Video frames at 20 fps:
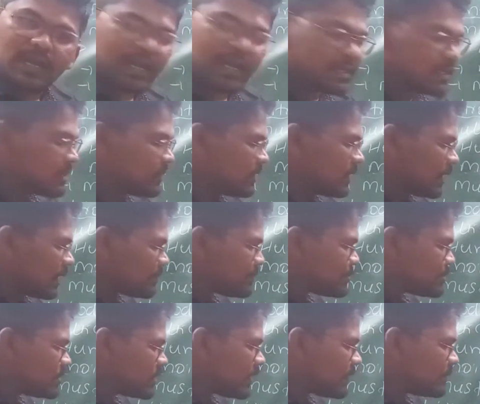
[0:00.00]
and they will
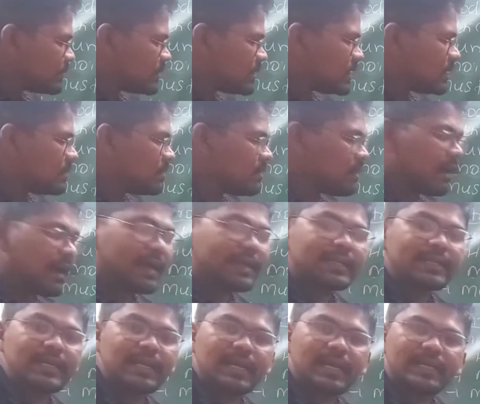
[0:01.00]
absorb the
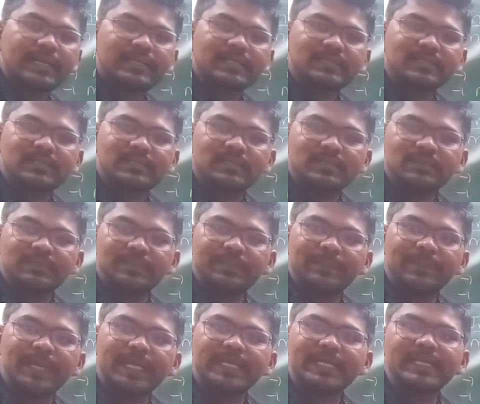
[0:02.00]
organic
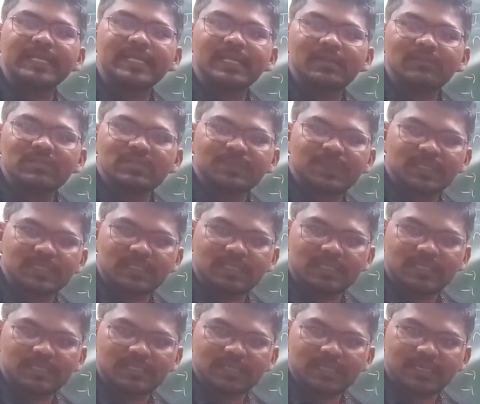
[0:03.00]
material which
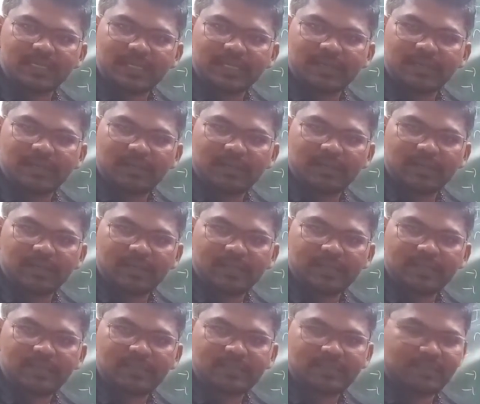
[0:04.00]
present in the dead
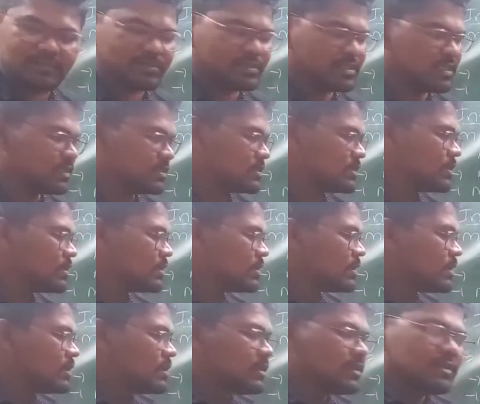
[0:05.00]
organic substrates.
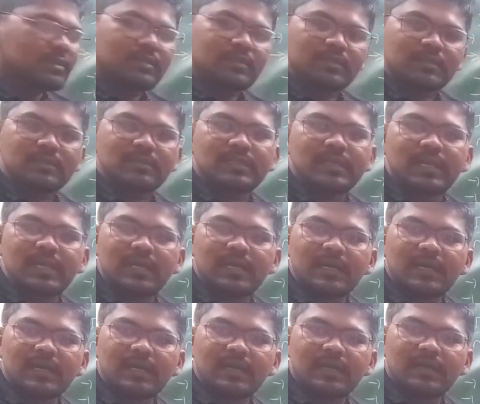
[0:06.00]

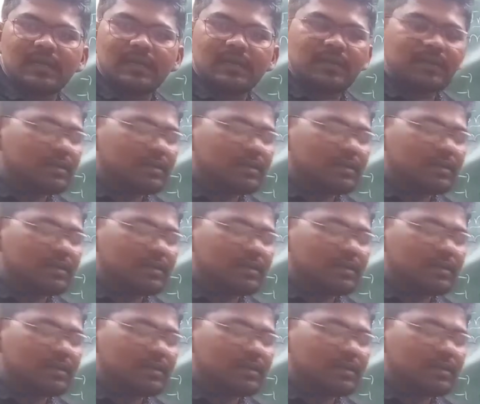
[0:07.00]
That